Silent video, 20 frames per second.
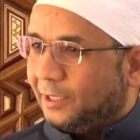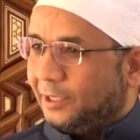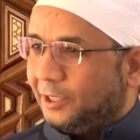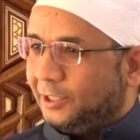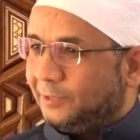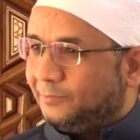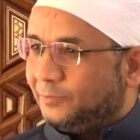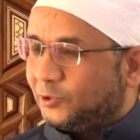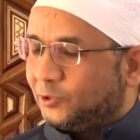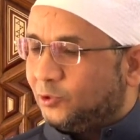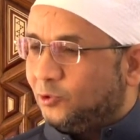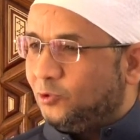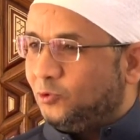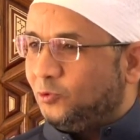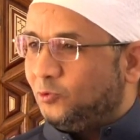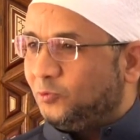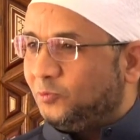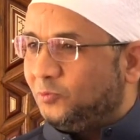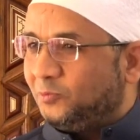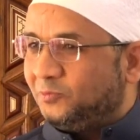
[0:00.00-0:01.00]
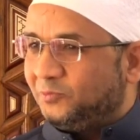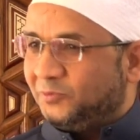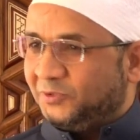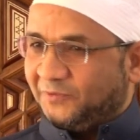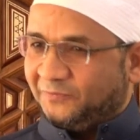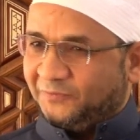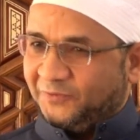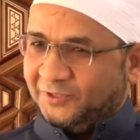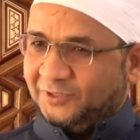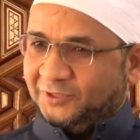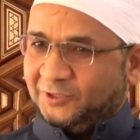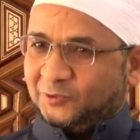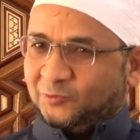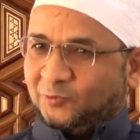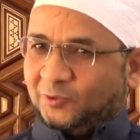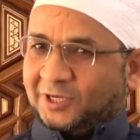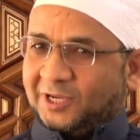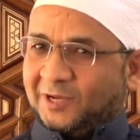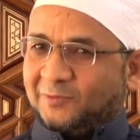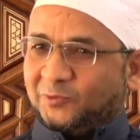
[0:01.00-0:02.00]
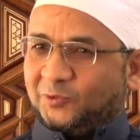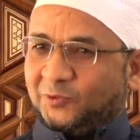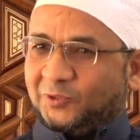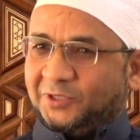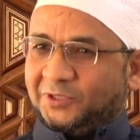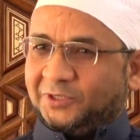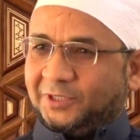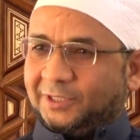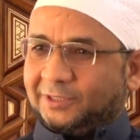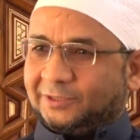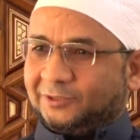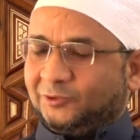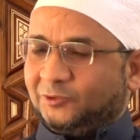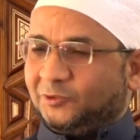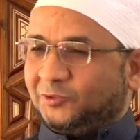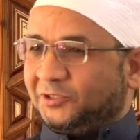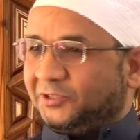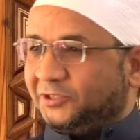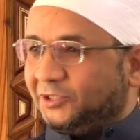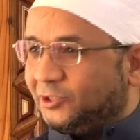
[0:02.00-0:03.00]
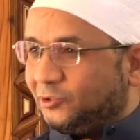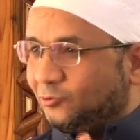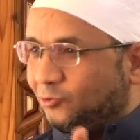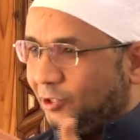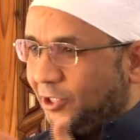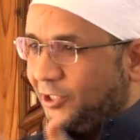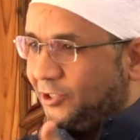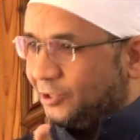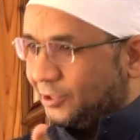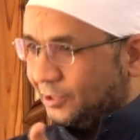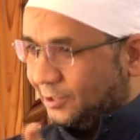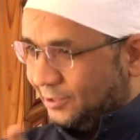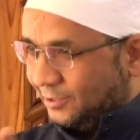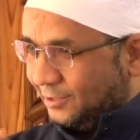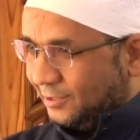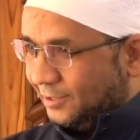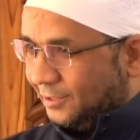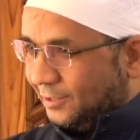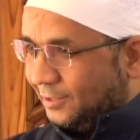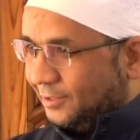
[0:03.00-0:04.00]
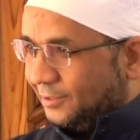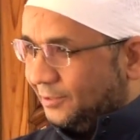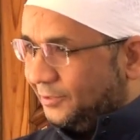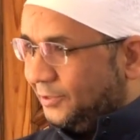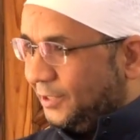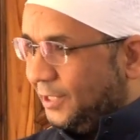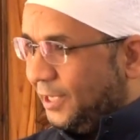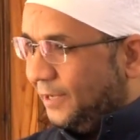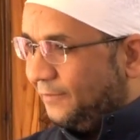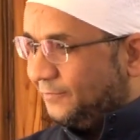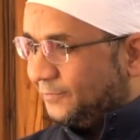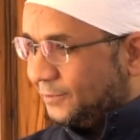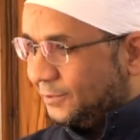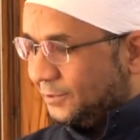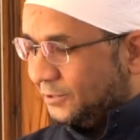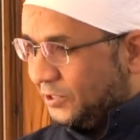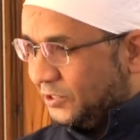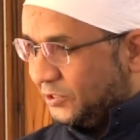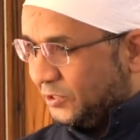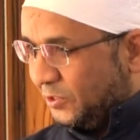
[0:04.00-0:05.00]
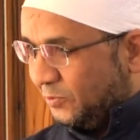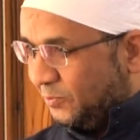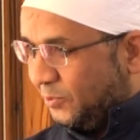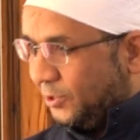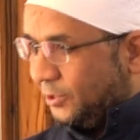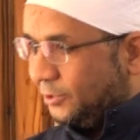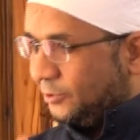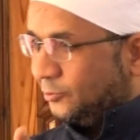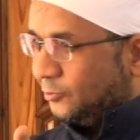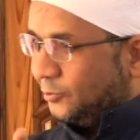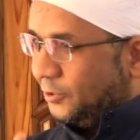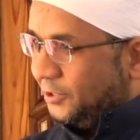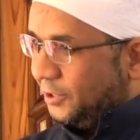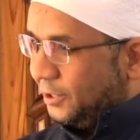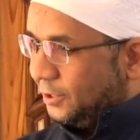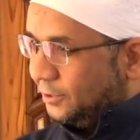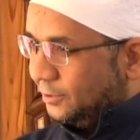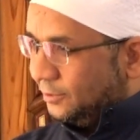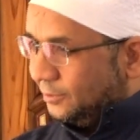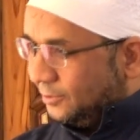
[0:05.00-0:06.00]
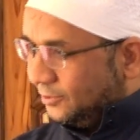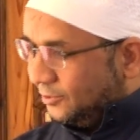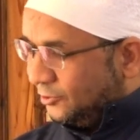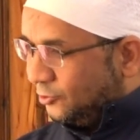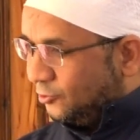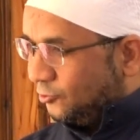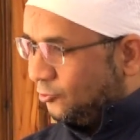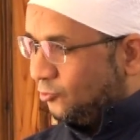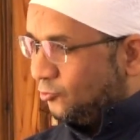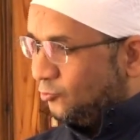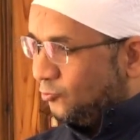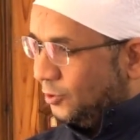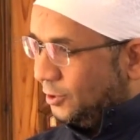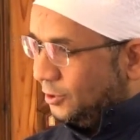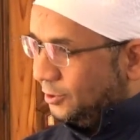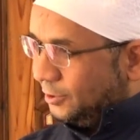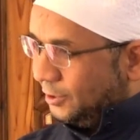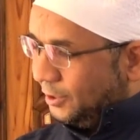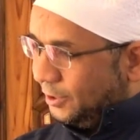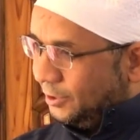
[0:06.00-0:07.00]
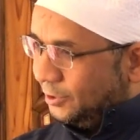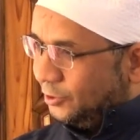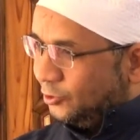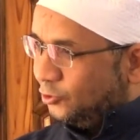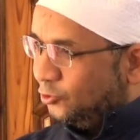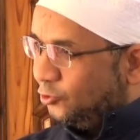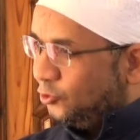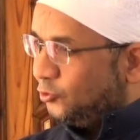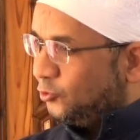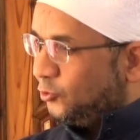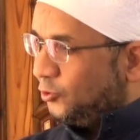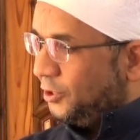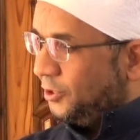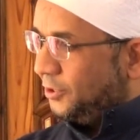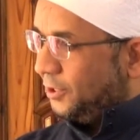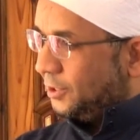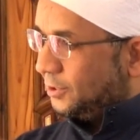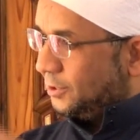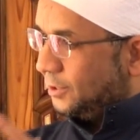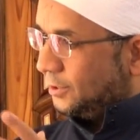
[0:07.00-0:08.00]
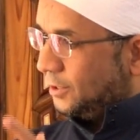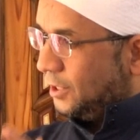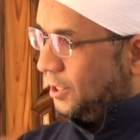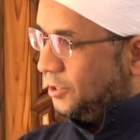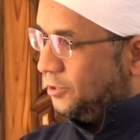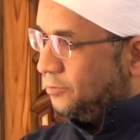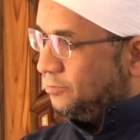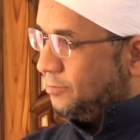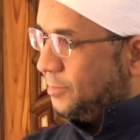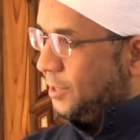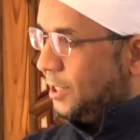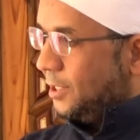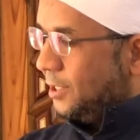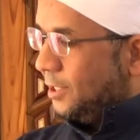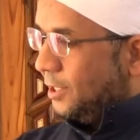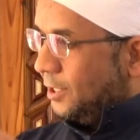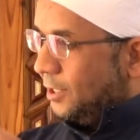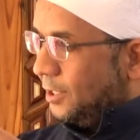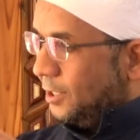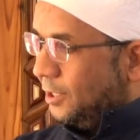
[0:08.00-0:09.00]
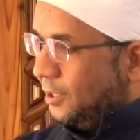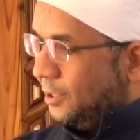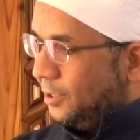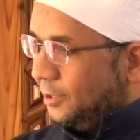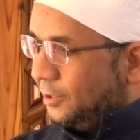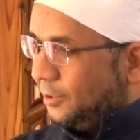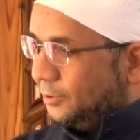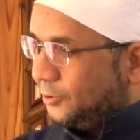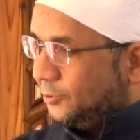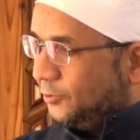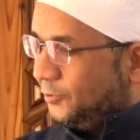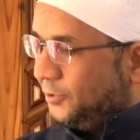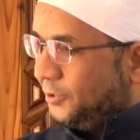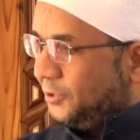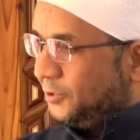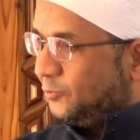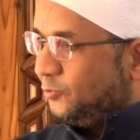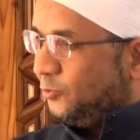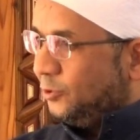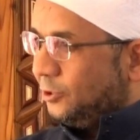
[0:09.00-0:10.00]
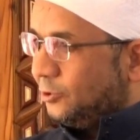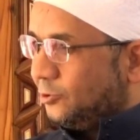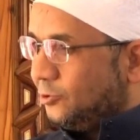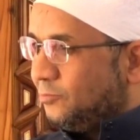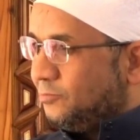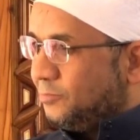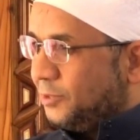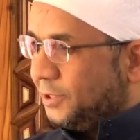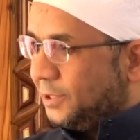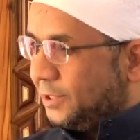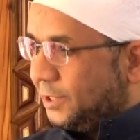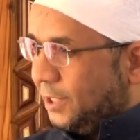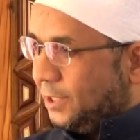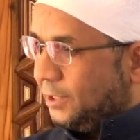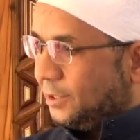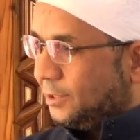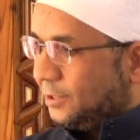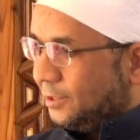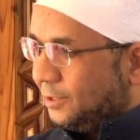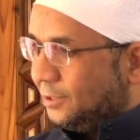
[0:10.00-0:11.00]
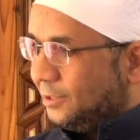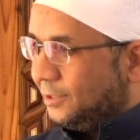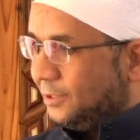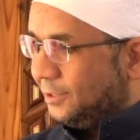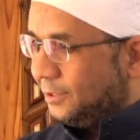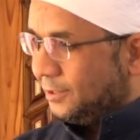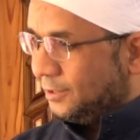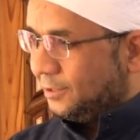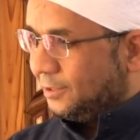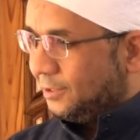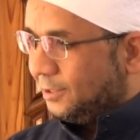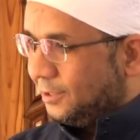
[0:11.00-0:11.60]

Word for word: help. So the friends will come together during this occasion they have they celebrate together in, their own way. They enjoy together the time. Uh, so this will compensate uh,